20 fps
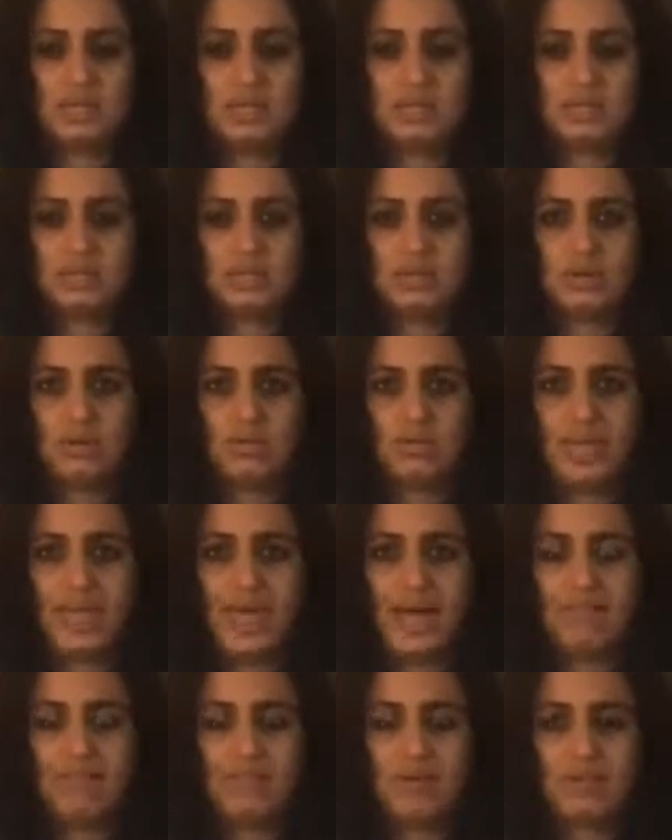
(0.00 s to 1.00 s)
So we
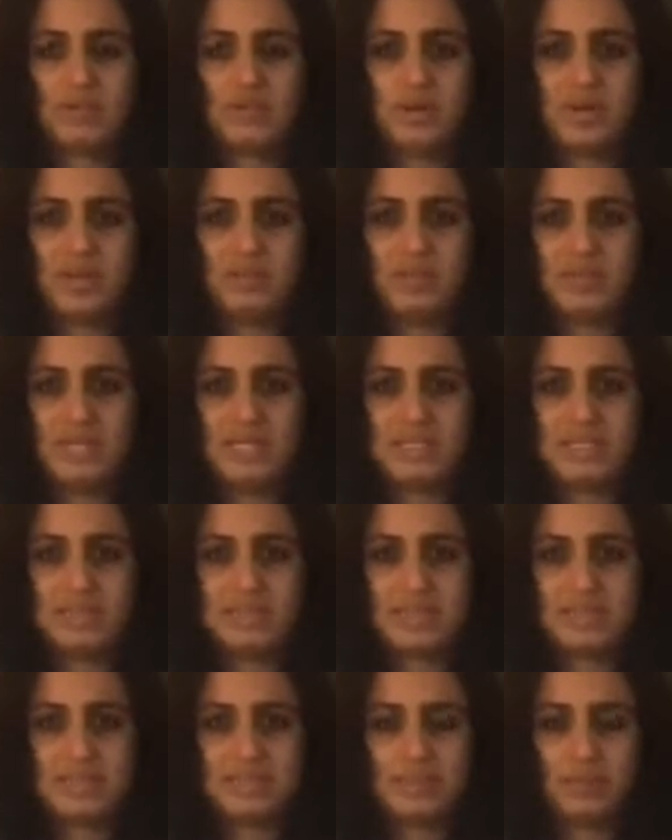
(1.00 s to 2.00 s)
have about 20 minutes.
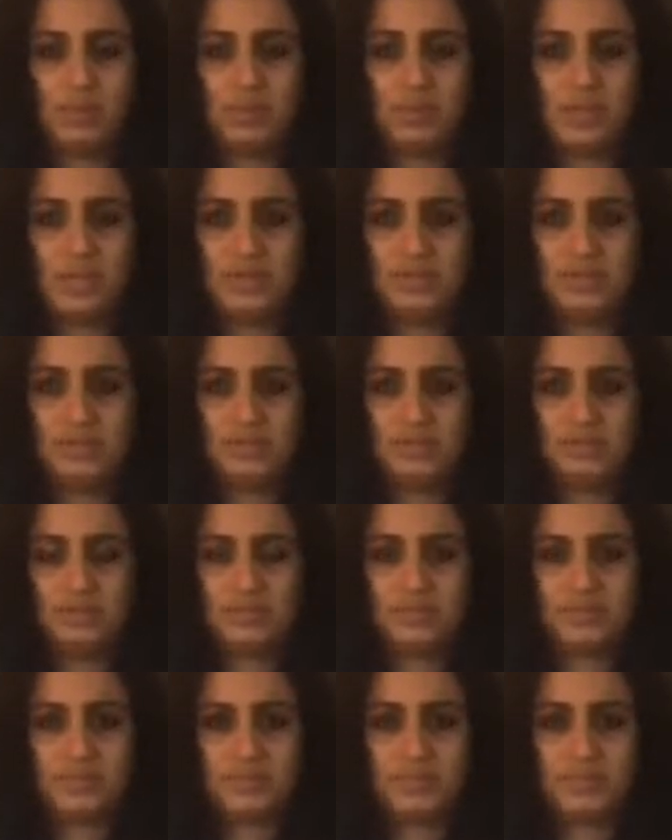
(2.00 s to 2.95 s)
Let's see what we can do.